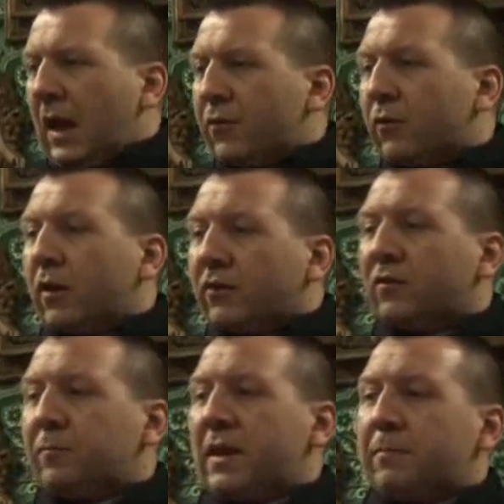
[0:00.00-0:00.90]
And there are lots
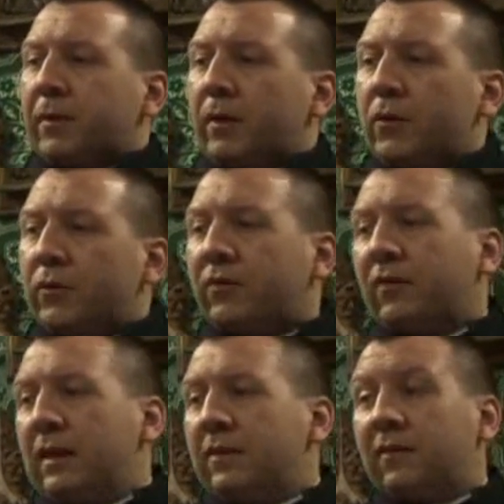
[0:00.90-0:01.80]
of people who
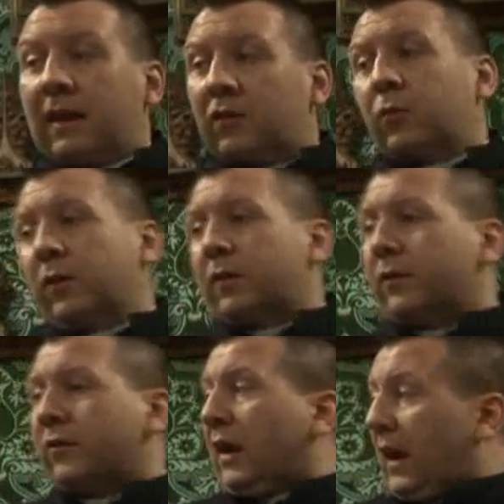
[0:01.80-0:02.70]
see sex
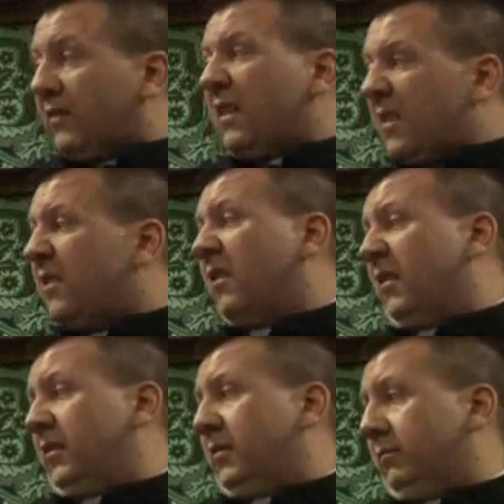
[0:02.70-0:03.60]
workers as in the
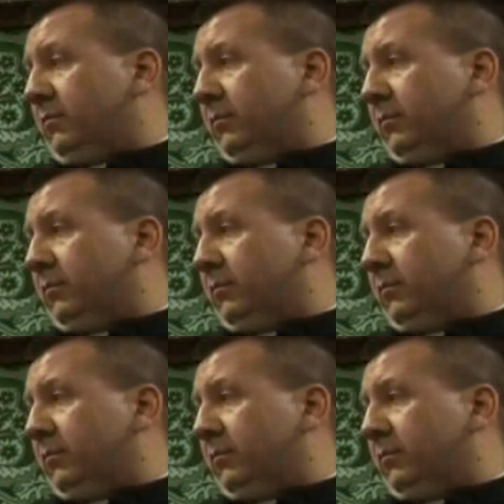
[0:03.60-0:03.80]
dirt.